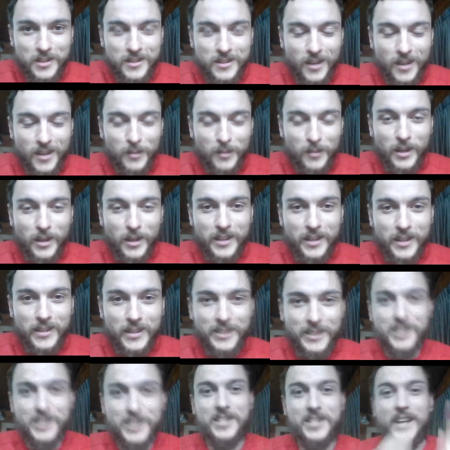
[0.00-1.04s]
I'm like
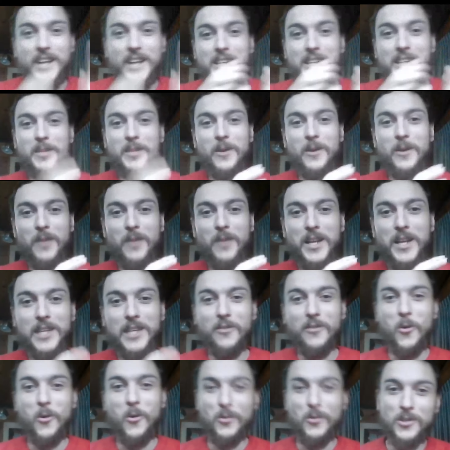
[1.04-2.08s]
psyched about
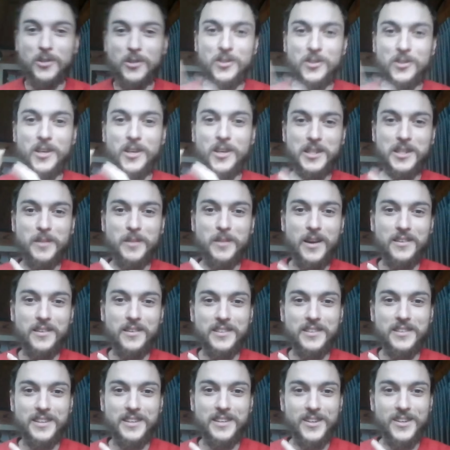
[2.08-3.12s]
Radcliffe, also psyched about
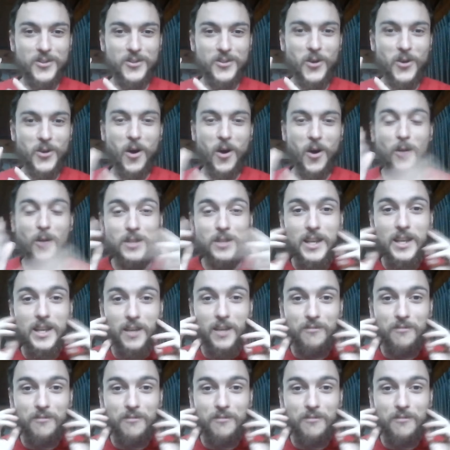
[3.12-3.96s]
Hugo. I was like a